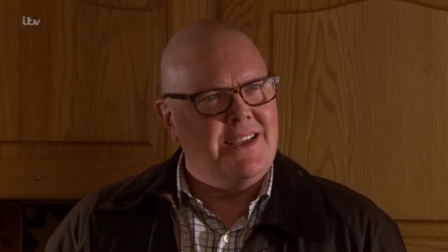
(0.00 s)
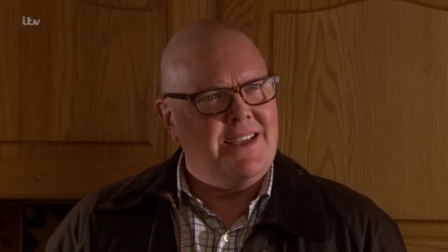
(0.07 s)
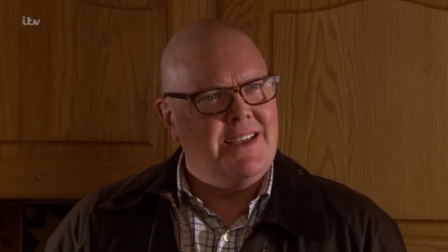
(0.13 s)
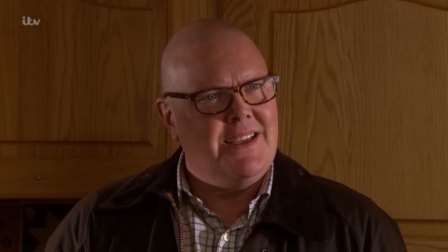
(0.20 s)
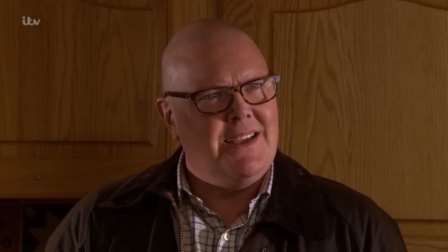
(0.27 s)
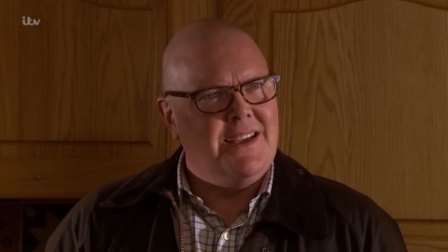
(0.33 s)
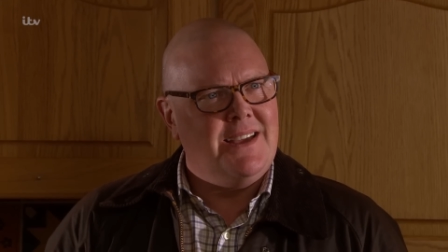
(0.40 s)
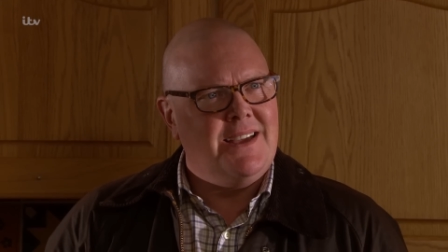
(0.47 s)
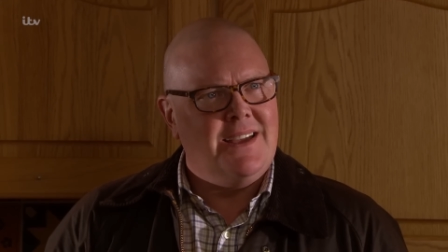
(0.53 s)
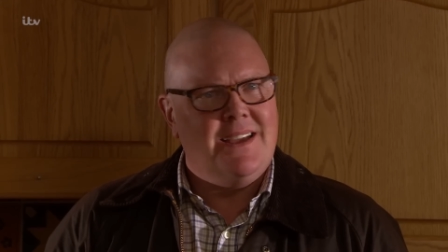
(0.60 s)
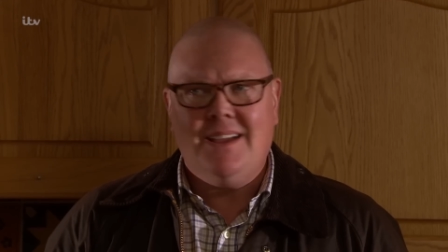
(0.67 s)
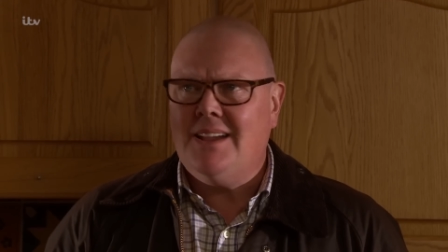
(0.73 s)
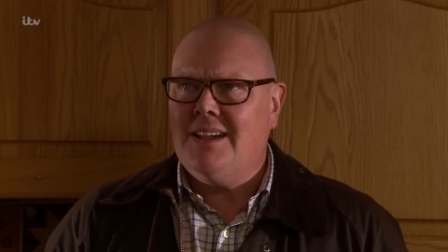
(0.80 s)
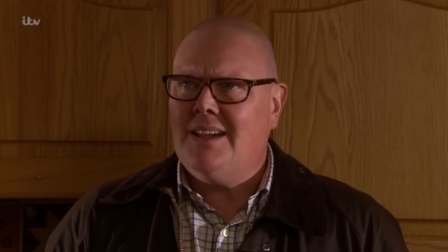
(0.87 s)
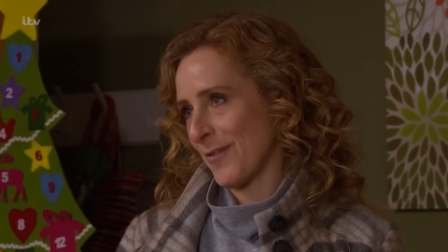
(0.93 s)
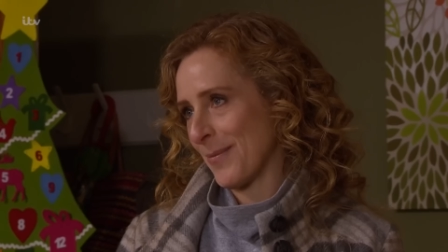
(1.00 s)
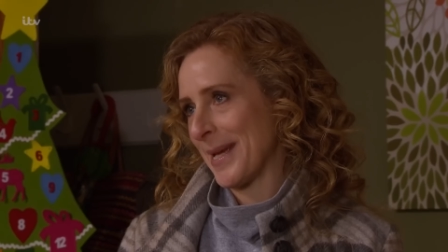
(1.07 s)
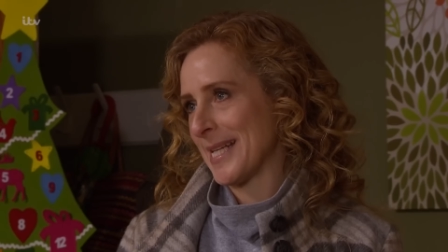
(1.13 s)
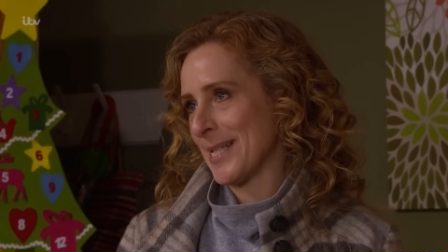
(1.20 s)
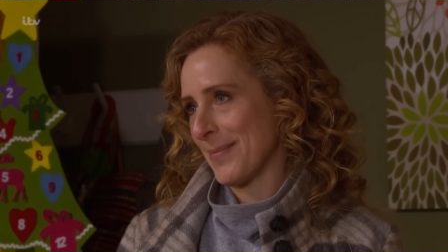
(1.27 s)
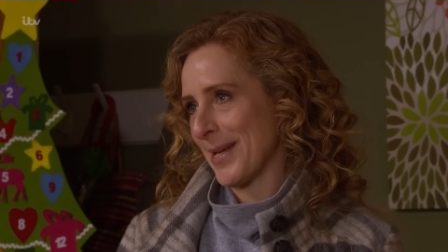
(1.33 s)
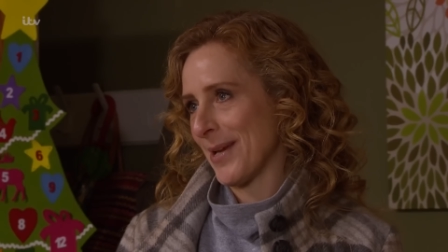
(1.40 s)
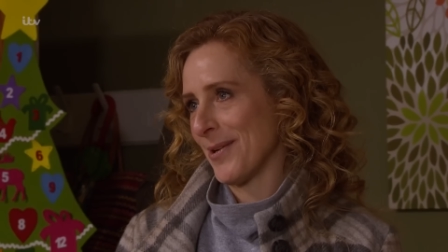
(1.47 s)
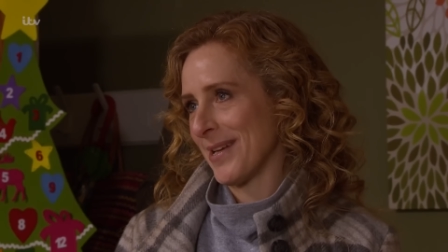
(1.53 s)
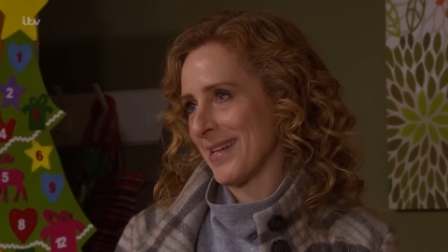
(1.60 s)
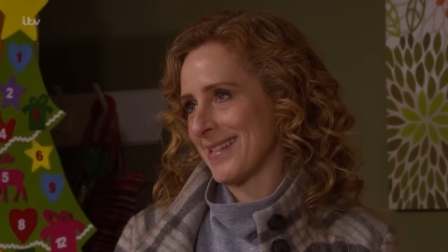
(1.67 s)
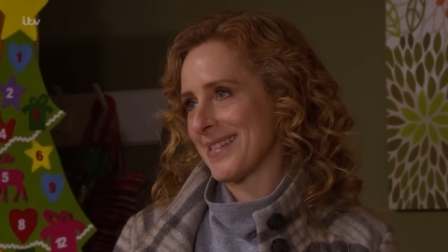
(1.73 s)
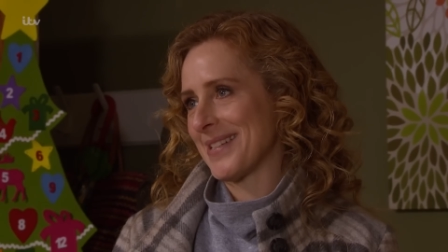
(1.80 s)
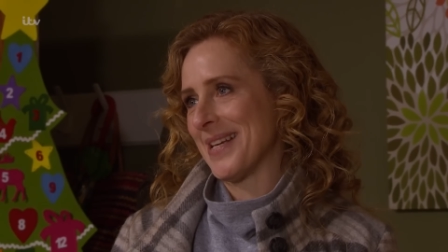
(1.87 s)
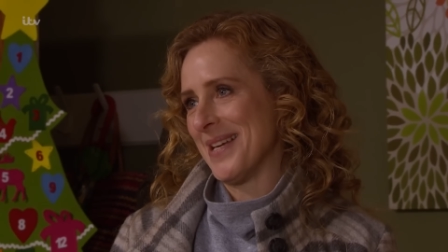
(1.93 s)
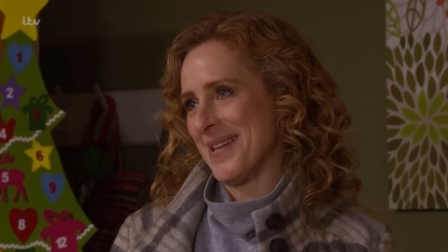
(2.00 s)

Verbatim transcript: Well, it was the first for me, to be honest.